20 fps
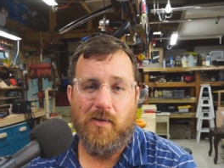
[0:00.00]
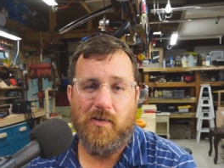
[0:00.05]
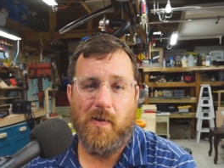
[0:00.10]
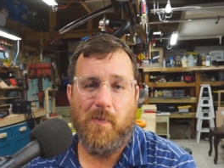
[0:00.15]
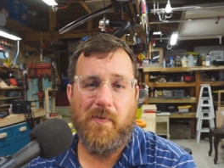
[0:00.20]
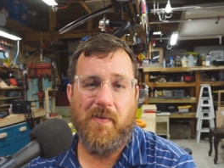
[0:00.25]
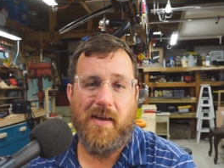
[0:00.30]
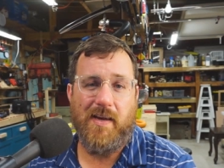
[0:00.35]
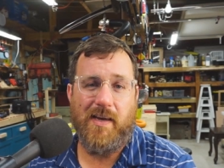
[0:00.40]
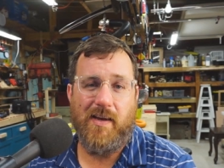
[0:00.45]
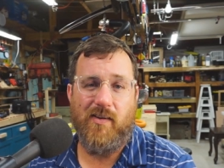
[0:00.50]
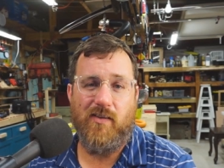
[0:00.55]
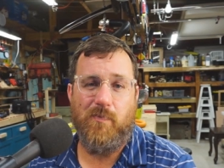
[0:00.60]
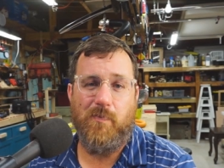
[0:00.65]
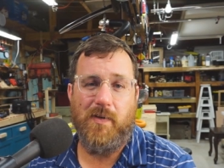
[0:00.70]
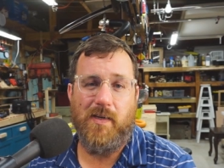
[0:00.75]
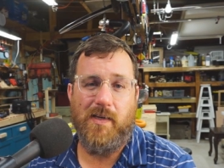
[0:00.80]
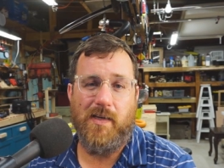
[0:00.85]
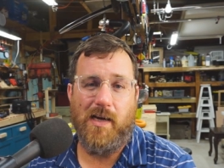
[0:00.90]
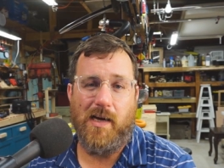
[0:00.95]
Something that gives
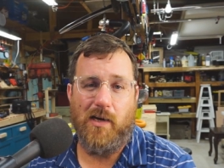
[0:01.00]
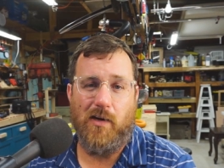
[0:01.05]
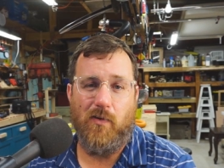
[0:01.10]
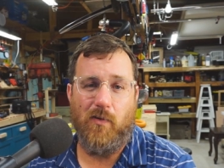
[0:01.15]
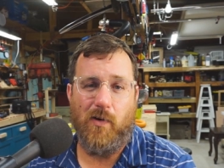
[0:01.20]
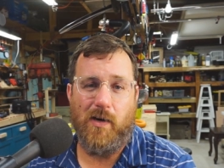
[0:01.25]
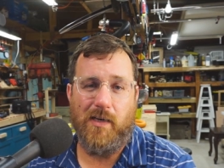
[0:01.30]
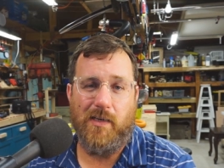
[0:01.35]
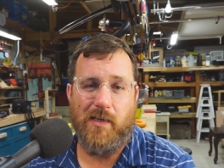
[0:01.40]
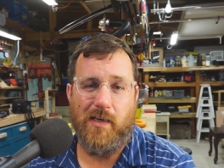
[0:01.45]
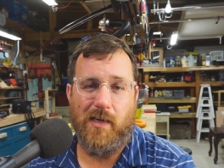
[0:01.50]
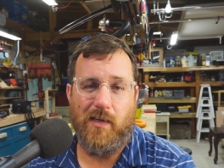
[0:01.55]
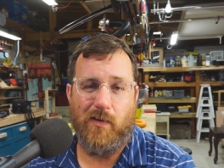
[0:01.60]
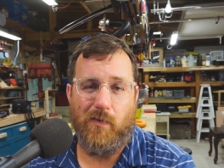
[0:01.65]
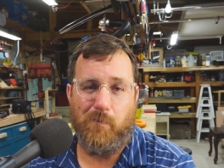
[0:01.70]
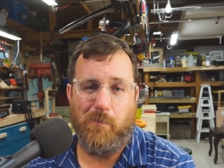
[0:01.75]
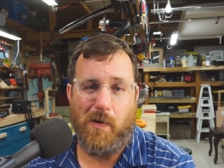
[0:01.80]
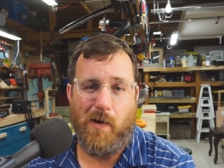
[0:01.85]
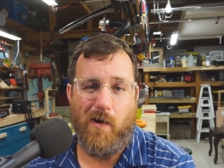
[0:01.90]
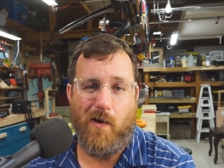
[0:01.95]
me a great deal
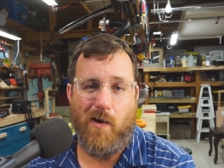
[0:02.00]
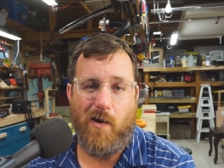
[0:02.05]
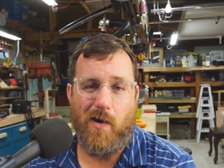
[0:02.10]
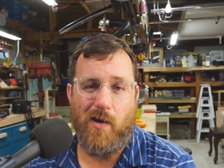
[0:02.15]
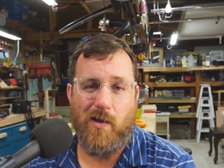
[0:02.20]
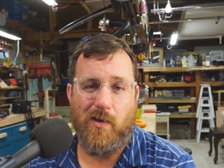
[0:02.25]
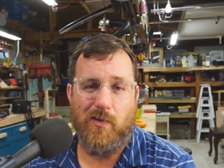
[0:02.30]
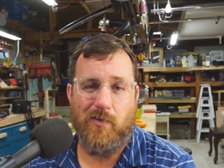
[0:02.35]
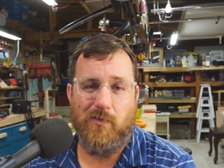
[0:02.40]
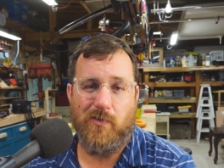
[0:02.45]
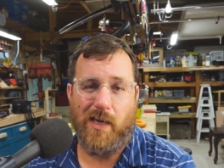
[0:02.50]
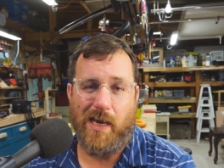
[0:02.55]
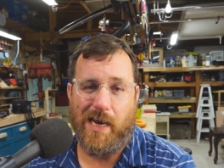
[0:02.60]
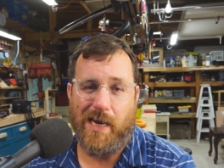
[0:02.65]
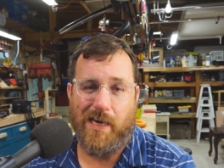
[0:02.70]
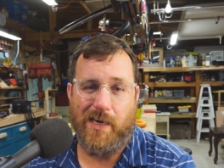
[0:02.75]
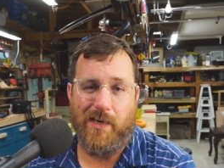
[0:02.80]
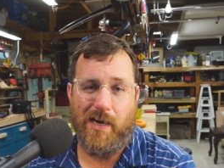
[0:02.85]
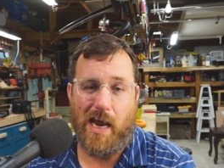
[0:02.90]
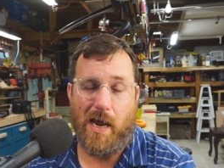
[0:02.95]
of pause
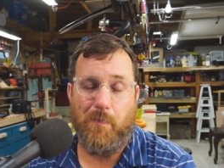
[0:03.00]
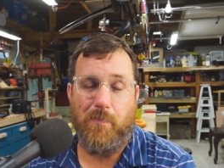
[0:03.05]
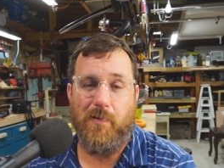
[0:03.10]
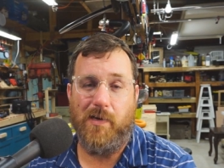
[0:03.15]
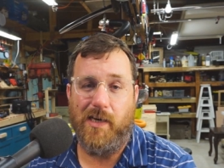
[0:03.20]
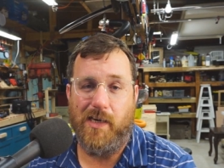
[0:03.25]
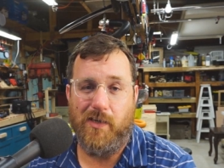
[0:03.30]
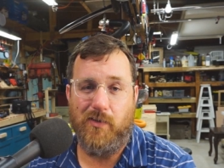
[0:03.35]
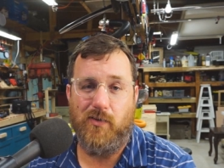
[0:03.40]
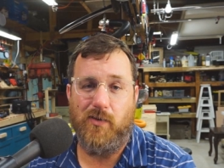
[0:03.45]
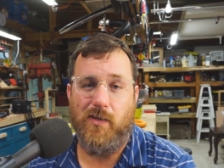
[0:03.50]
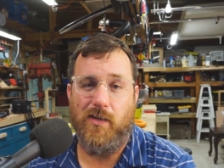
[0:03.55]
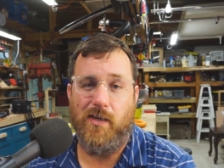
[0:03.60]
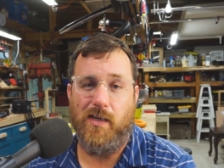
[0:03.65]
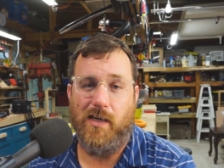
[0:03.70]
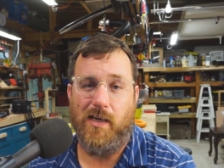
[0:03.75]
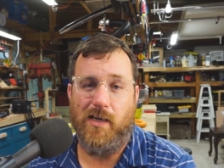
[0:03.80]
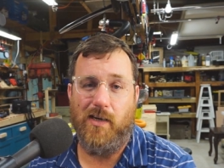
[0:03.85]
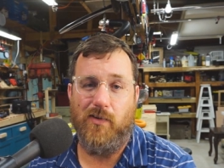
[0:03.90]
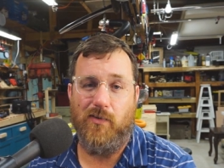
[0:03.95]
and apprehension
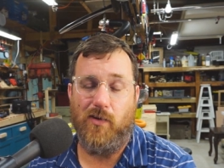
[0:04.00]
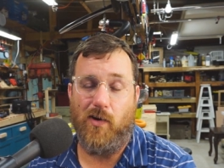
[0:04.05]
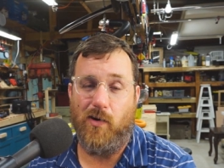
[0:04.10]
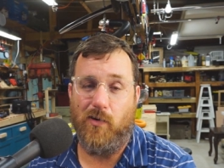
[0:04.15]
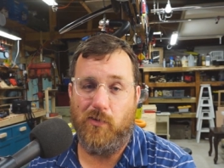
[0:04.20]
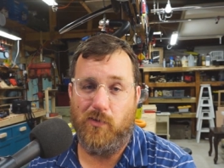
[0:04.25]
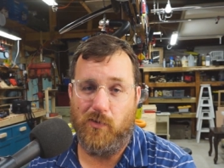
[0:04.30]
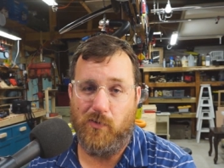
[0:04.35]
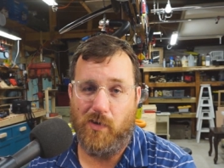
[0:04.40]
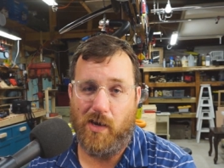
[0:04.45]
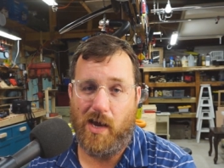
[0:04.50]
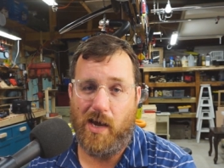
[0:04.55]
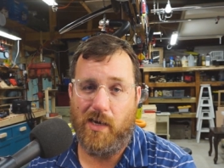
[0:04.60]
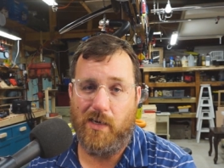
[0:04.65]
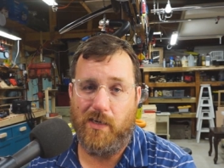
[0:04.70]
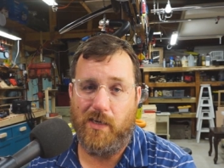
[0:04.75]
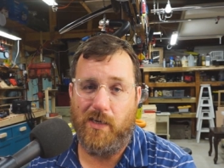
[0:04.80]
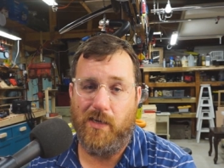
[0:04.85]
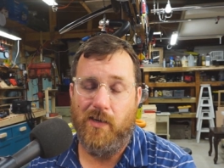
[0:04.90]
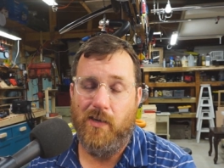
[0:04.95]
is R two
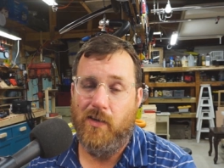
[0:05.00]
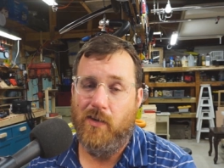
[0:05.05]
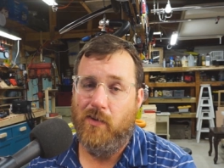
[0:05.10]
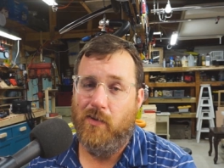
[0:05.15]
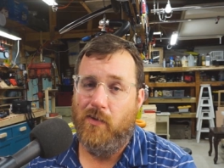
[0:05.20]
ninety,